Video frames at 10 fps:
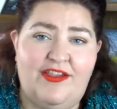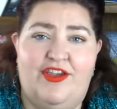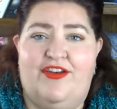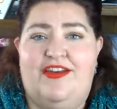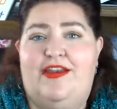
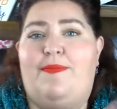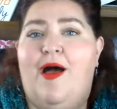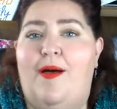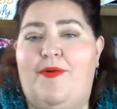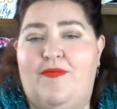you're going to need to
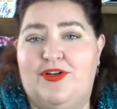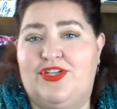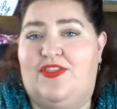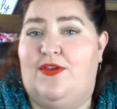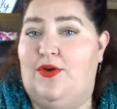pop over
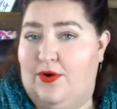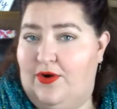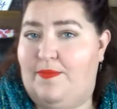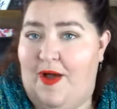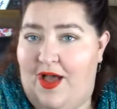to the
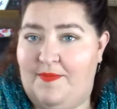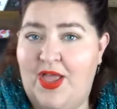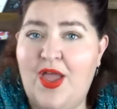Nerd Mom,